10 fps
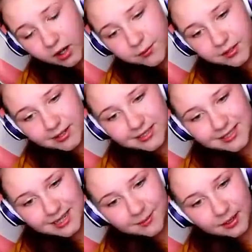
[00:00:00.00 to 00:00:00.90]
hope she didn't
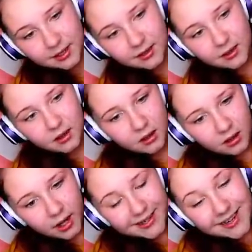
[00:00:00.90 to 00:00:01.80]
see me.
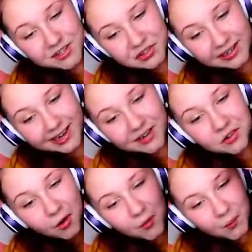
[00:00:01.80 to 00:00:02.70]
I literally
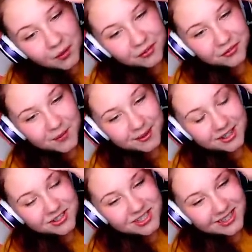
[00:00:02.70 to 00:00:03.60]
cannot walk through
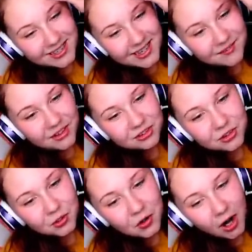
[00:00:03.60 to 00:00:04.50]
because she didn't leave the
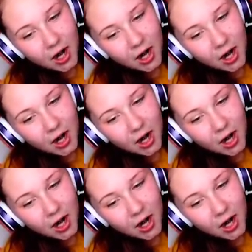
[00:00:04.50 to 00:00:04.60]
door